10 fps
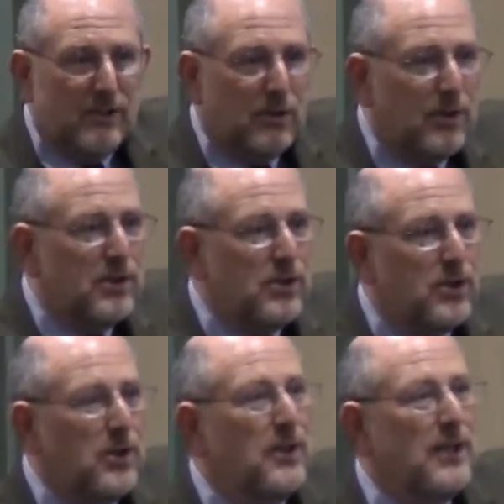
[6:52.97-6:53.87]
so this is
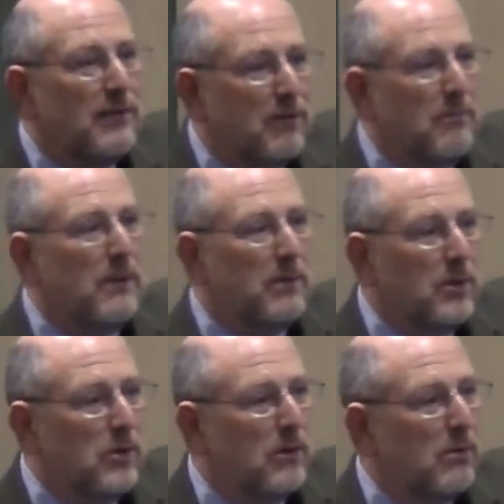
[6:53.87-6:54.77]
a good thing for
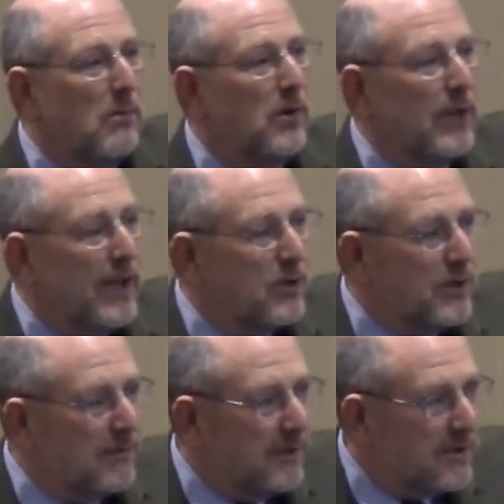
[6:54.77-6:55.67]
people who are promoting
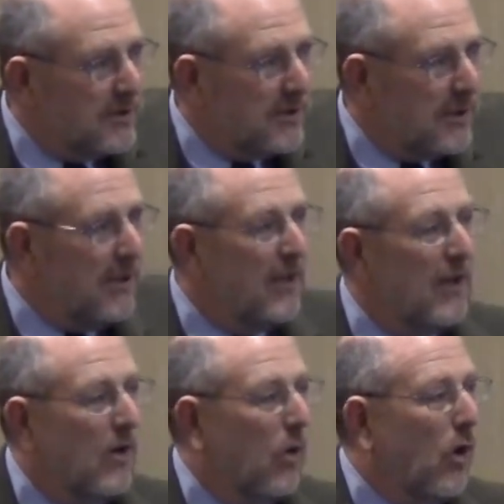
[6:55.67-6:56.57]
energy efficiency
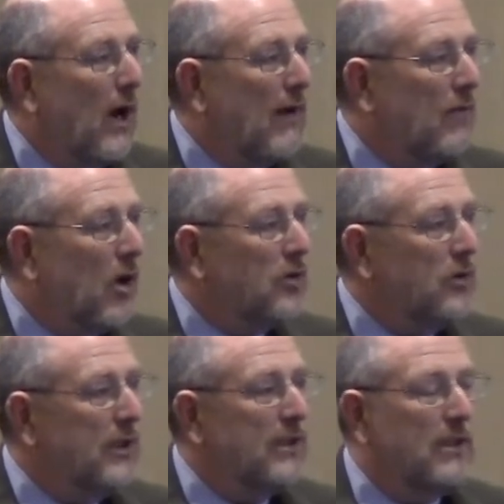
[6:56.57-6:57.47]
or have
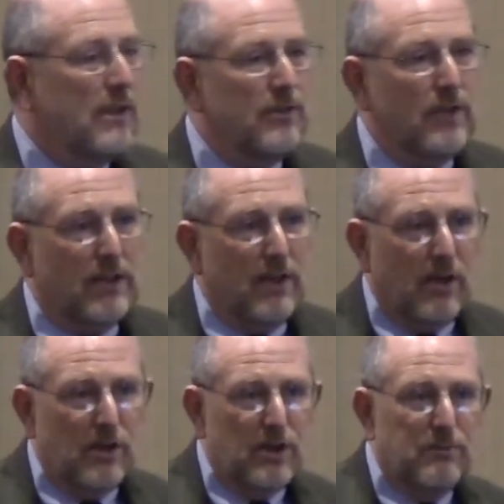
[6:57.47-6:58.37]
alternate
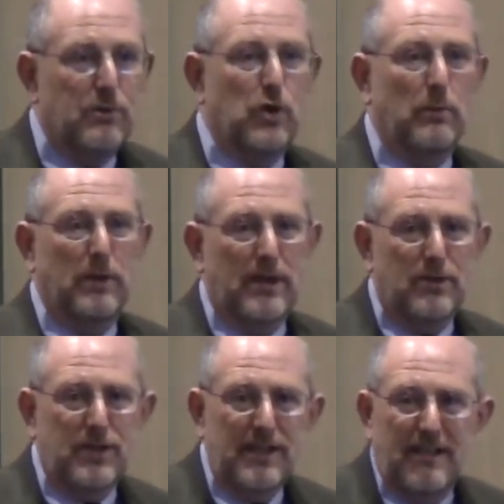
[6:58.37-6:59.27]
technologies, renewable
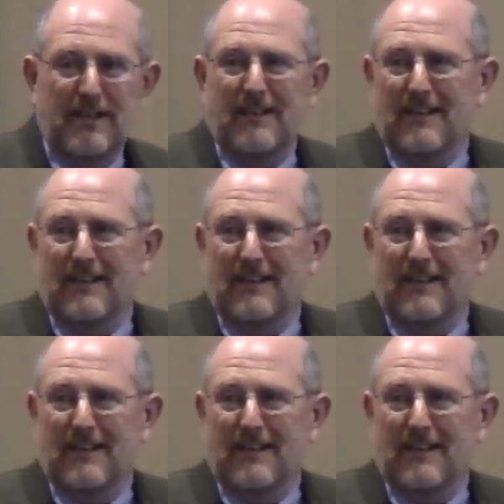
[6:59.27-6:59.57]
energy.